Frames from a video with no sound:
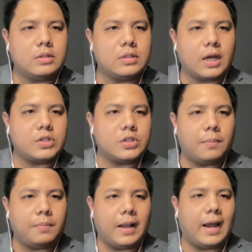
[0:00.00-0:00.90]

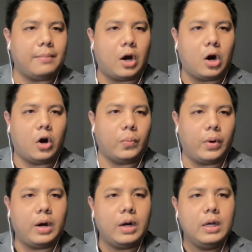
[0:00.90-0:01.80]
desktop lab
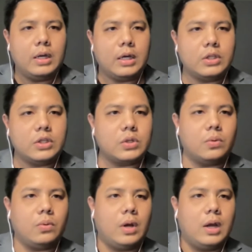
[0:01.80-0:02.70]
hardware
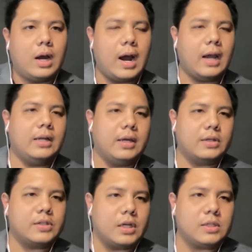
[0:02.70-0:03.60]
into highly
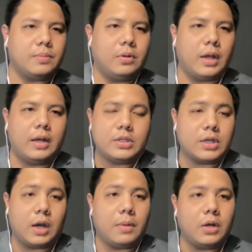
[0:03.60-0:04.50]
accessible
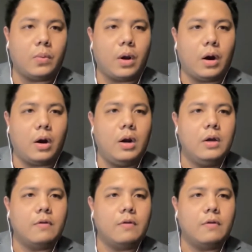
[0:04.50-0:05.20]
anytime, anywhere,